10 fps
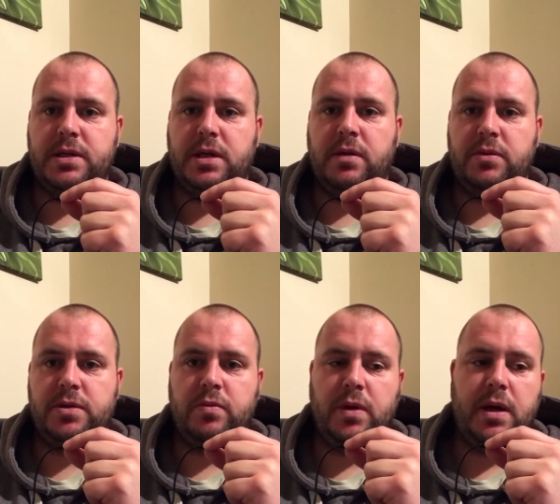It was
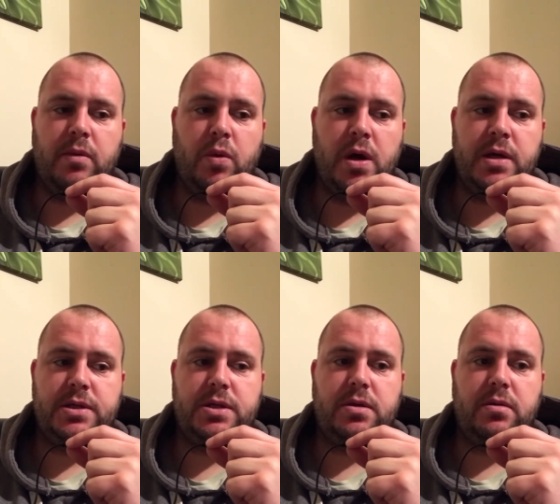worse
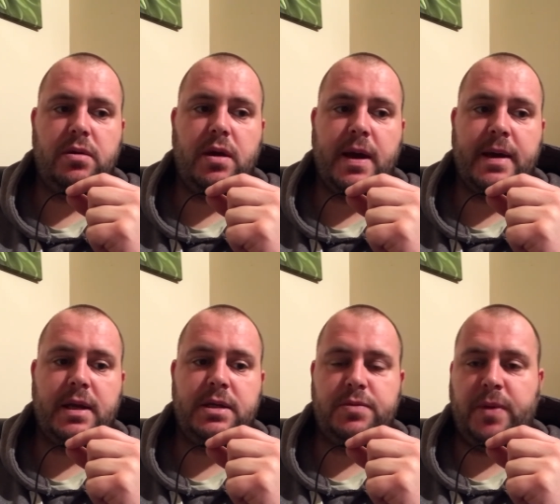at its
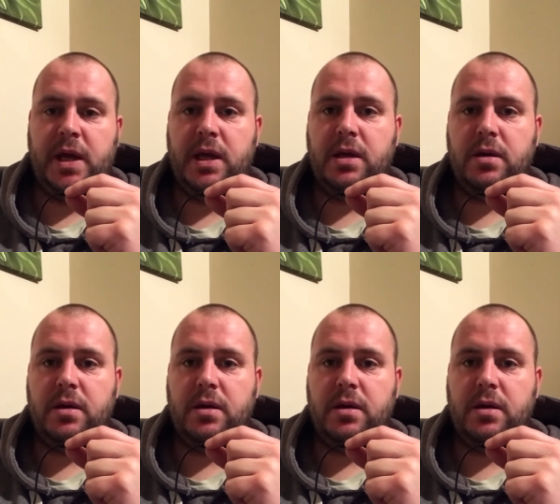peak